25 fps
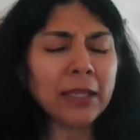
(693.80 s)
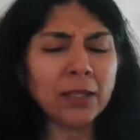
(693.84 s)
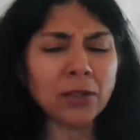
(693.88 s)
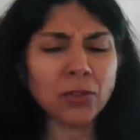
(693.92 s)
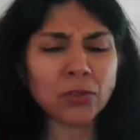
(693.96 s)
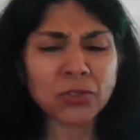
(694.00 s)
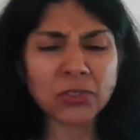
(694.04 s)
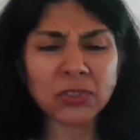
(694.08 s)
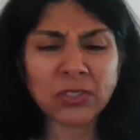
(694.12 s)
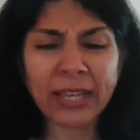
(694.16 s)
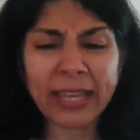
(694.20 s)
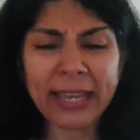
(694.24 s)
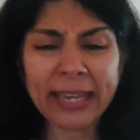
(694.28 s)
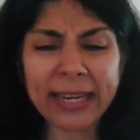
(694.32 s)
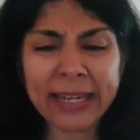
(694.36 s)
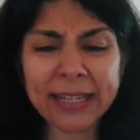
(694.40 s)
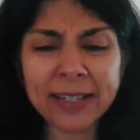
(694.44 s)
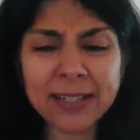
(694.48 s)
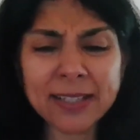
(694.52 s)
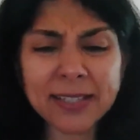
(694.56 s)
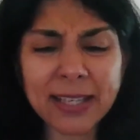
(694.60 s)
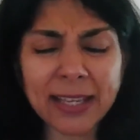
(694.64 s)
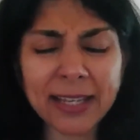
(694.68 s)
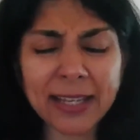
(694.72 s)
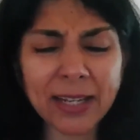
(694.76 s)

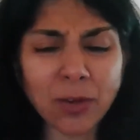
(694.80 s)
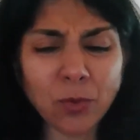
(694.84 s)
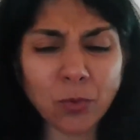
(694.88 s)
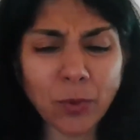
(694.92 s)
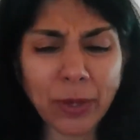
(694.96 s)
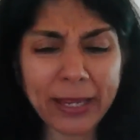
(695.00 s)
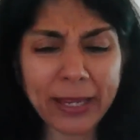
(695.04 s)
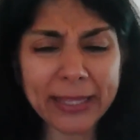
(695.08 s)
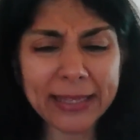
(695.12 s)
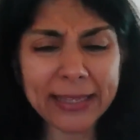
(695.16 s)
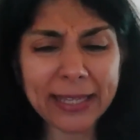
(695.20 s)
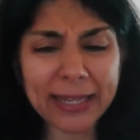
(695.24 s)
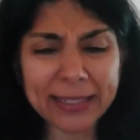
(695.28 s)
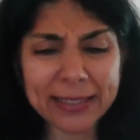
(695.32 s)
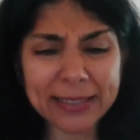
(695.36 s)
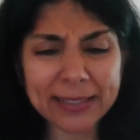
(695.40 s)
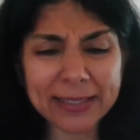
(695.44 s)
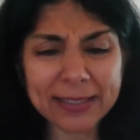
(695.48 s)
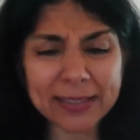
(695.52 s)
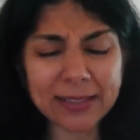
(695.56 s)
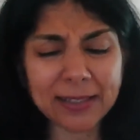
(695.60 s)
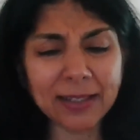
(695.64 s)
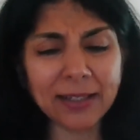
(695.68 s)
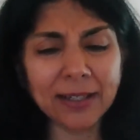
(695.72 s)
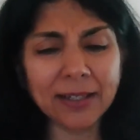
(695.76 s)
saints in a way
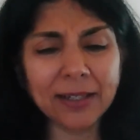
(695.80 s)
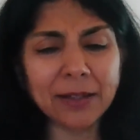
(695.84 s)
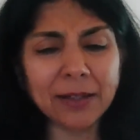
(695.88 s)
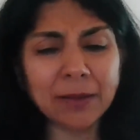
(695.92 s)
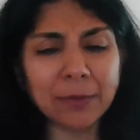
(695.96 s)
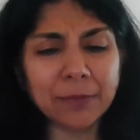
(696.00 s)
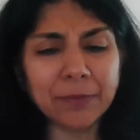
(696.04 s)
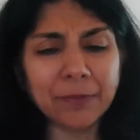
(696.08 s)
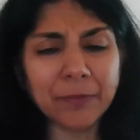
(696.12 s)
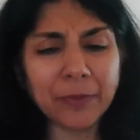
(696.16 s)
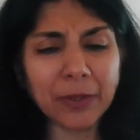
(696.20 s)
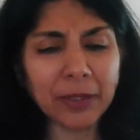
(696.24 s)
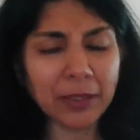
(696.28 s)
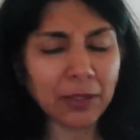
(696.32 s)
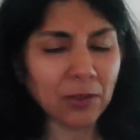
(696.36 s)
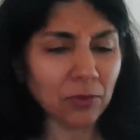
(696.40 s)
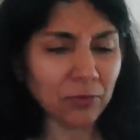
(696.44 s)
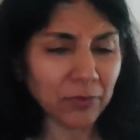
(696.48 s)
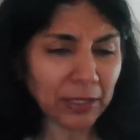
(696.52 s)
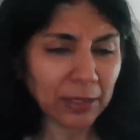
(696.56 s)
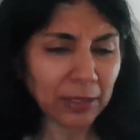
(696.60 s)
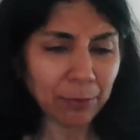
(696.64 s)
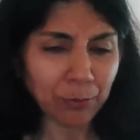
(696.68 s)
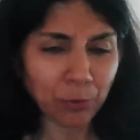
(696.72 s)
that's very